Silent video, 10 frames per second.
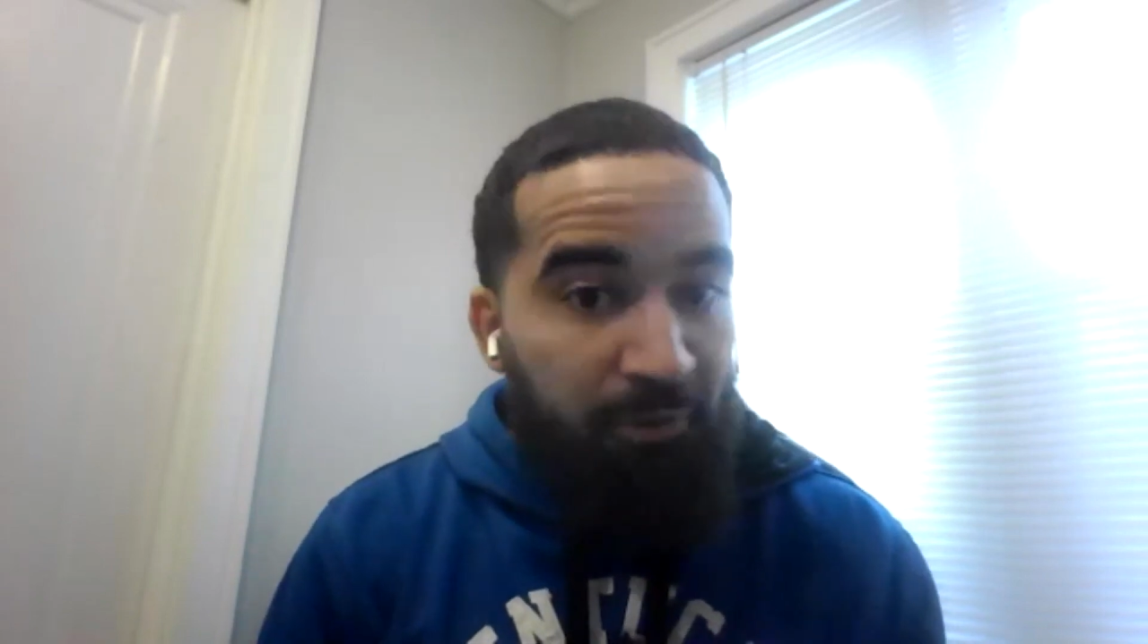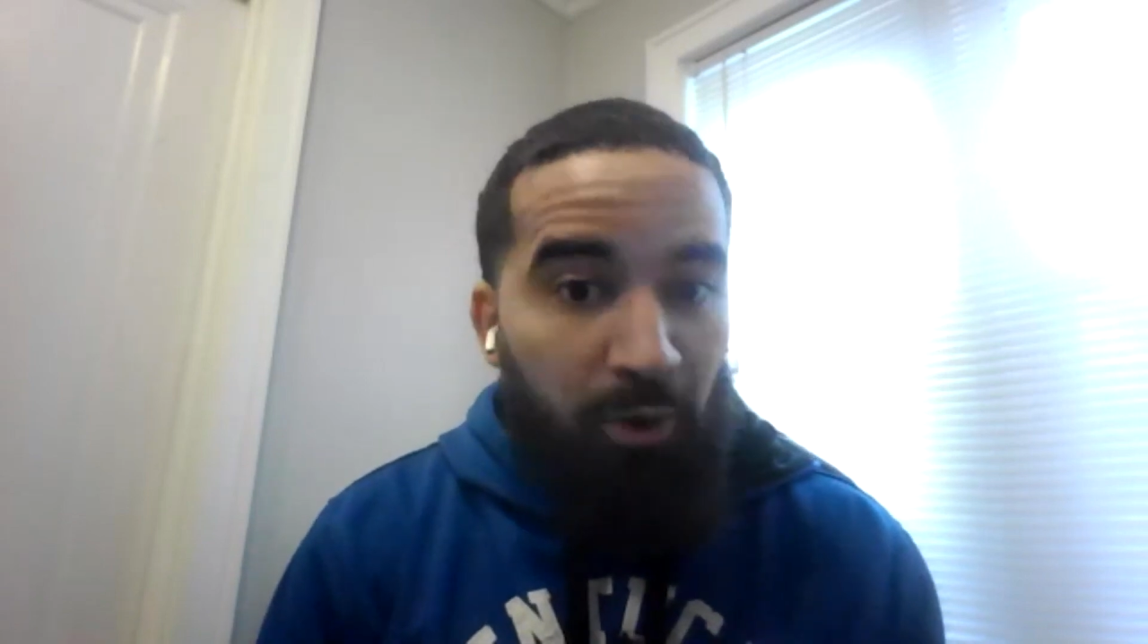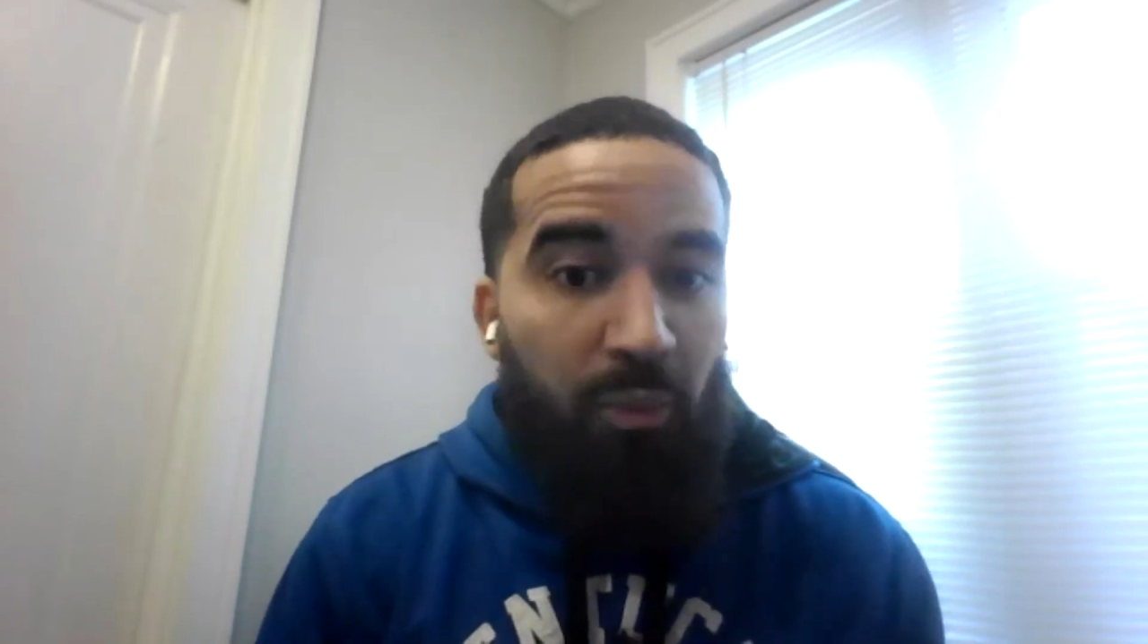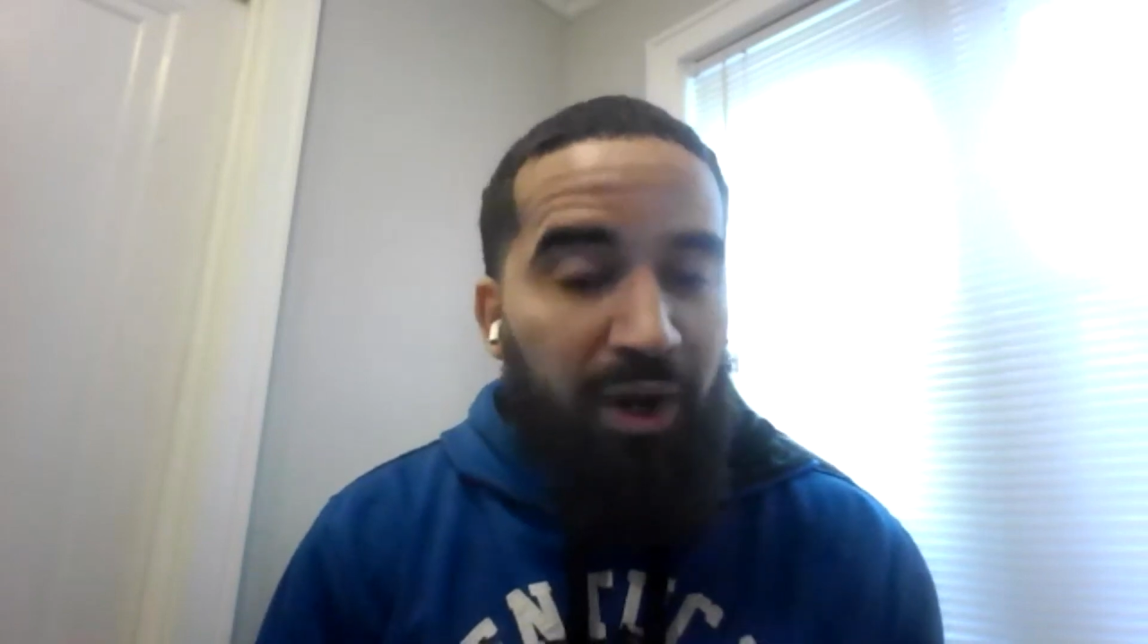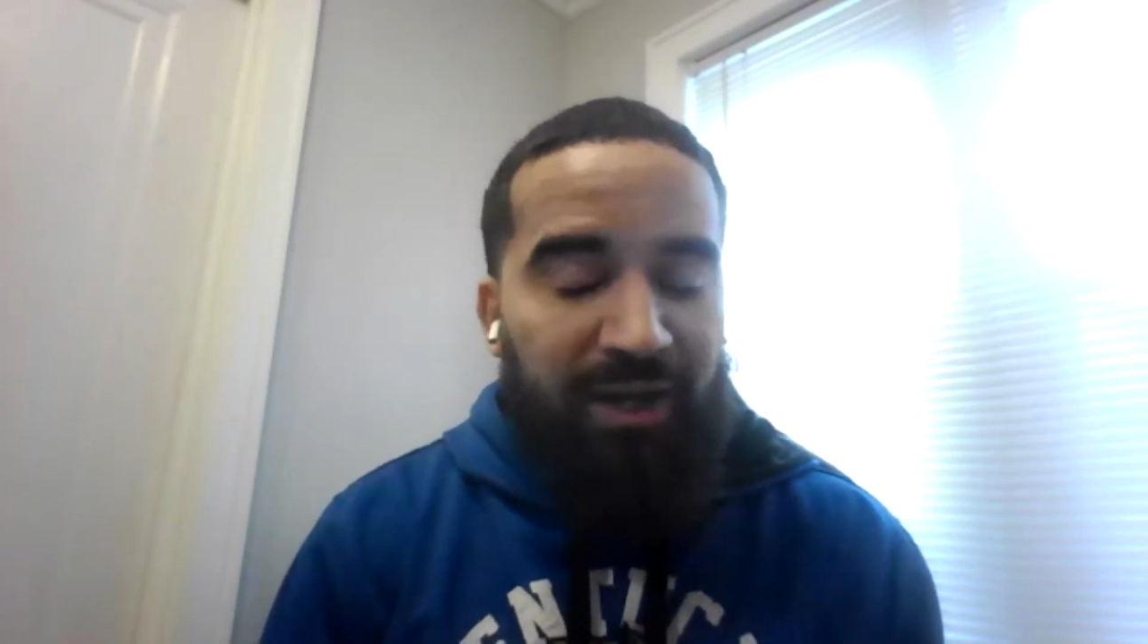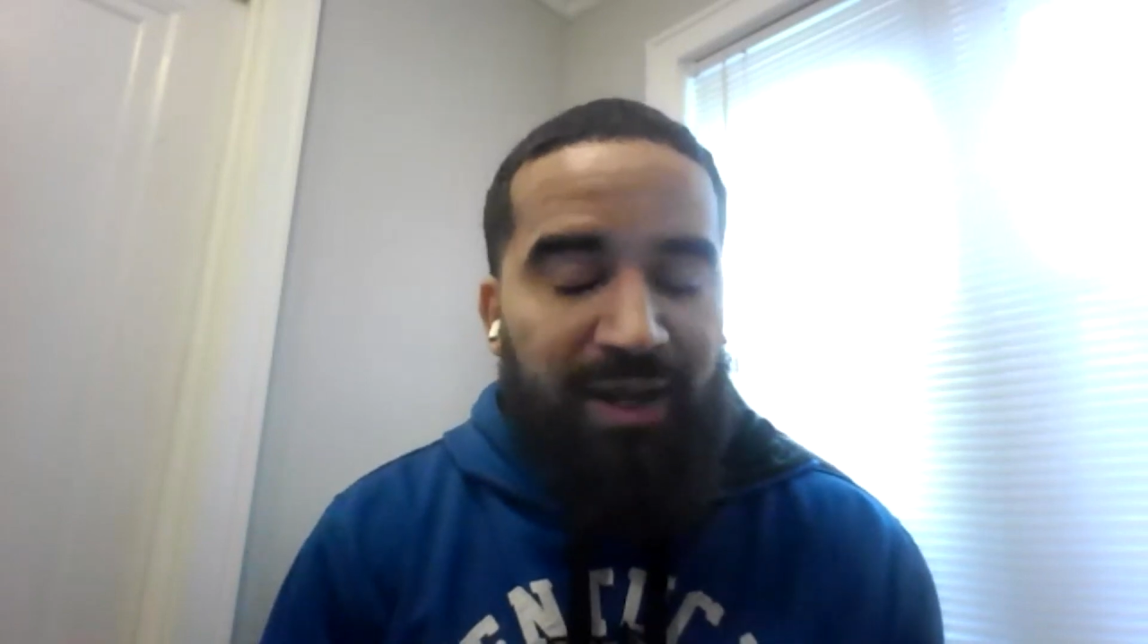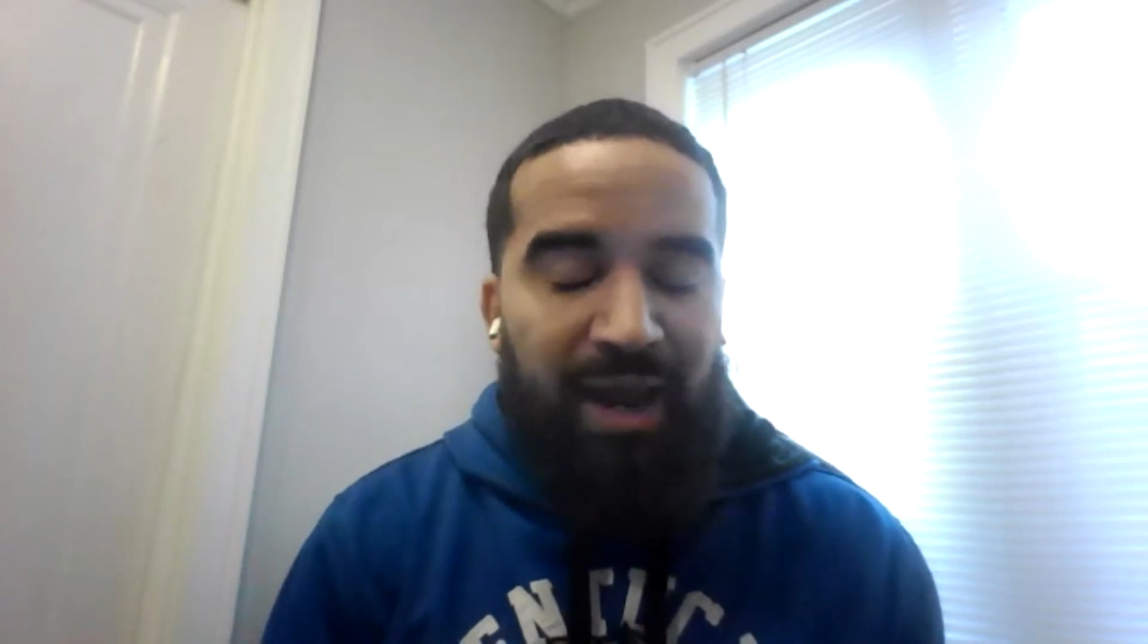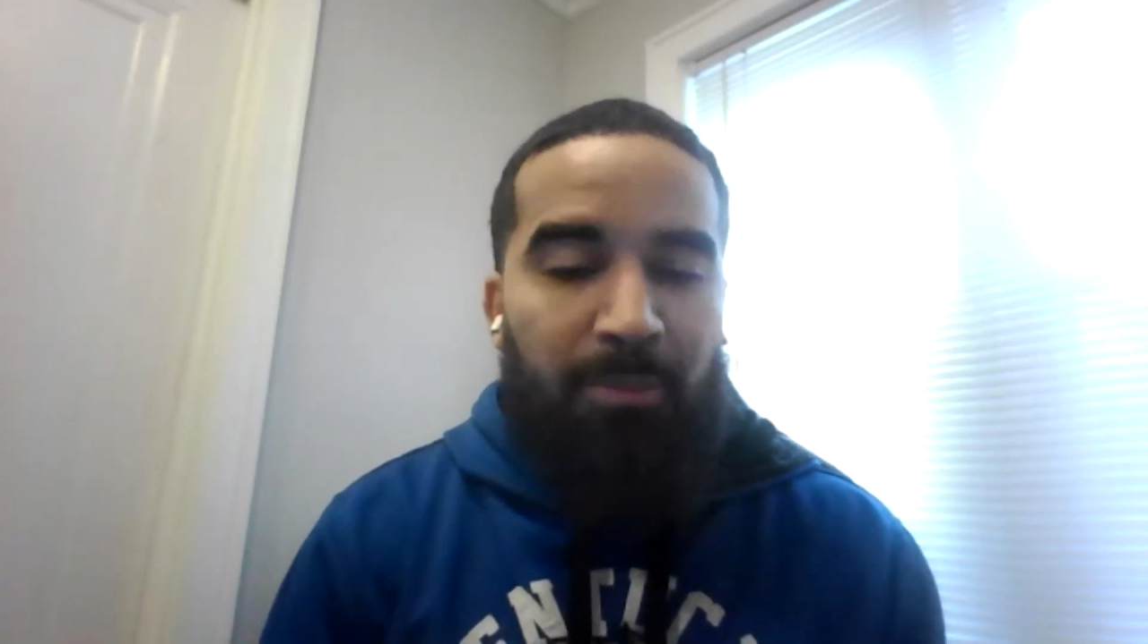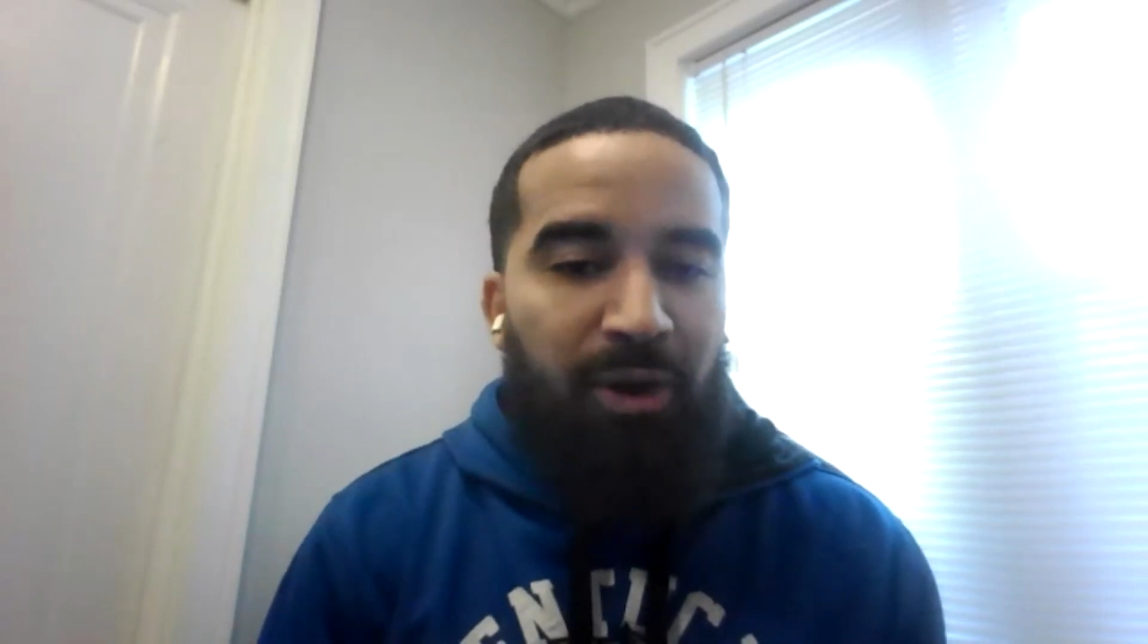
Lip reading: for a win in Camp